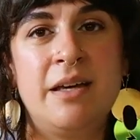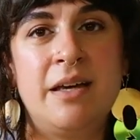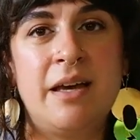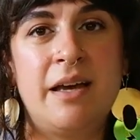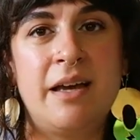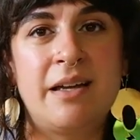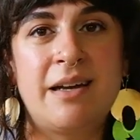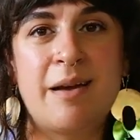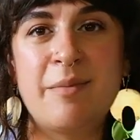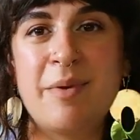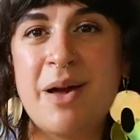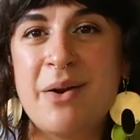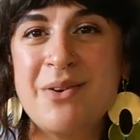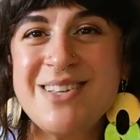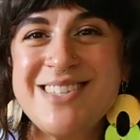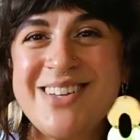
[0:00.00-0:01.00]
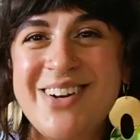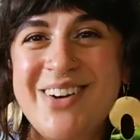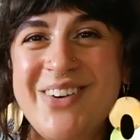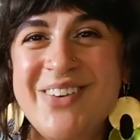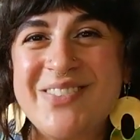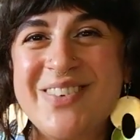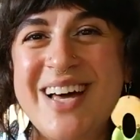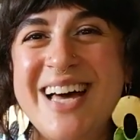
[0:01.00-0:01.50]
And I'm not always at
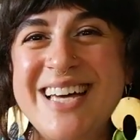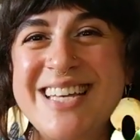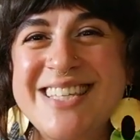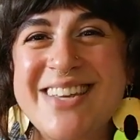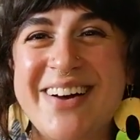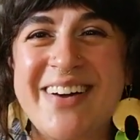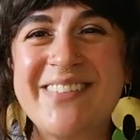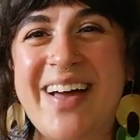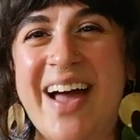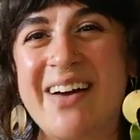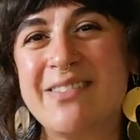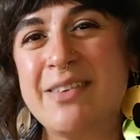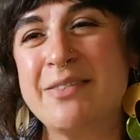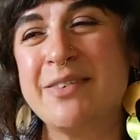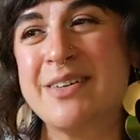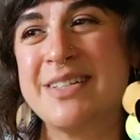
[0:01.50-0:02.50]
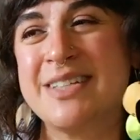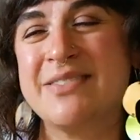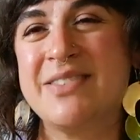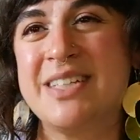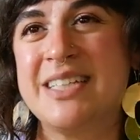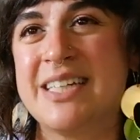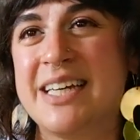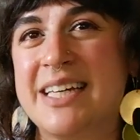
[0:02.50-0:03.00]
home. So I'm happy for it to be
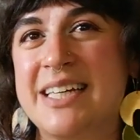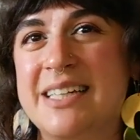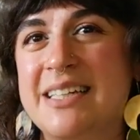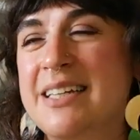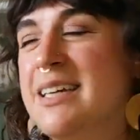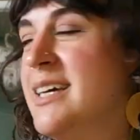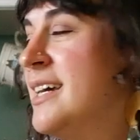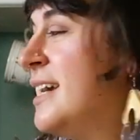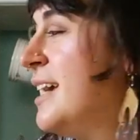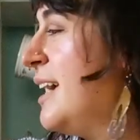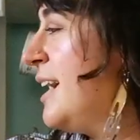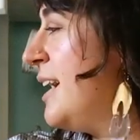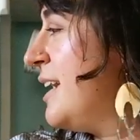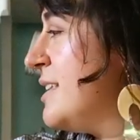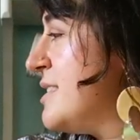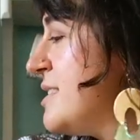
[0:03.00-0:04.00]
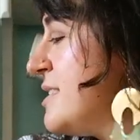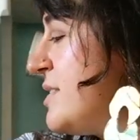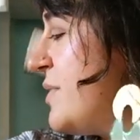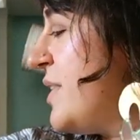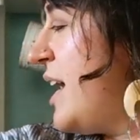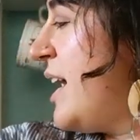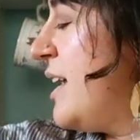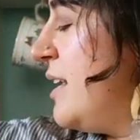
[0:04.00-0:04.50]
done. So
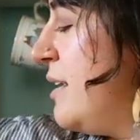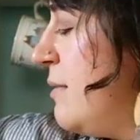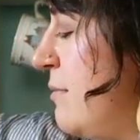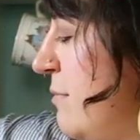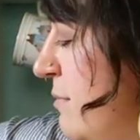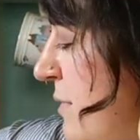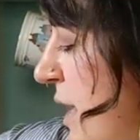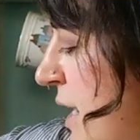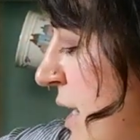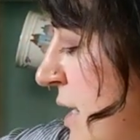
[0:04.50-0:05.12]
then my